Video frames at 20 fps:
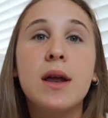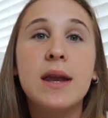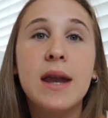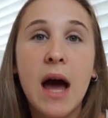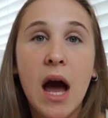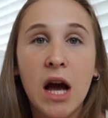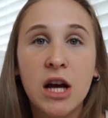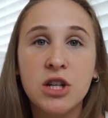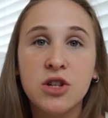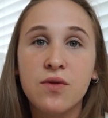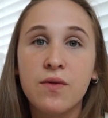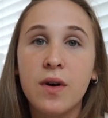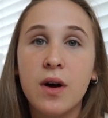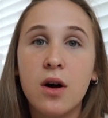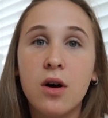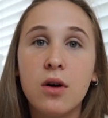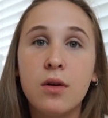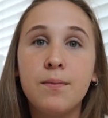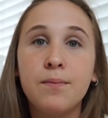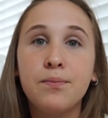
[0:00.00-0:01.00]

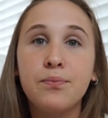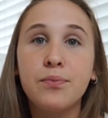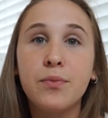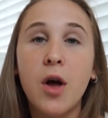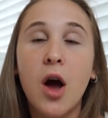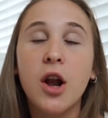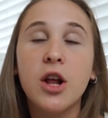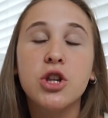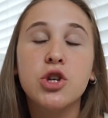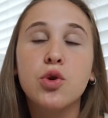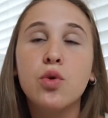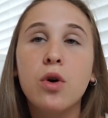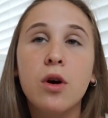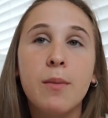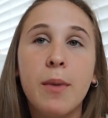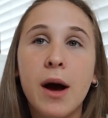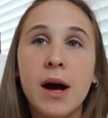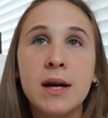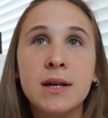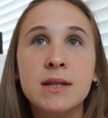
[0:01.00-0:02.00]
Nashville on a
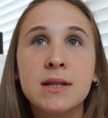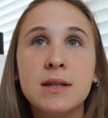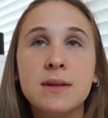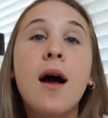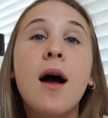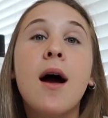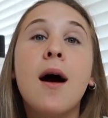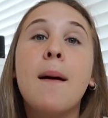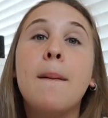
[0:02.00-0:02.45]
tour bus,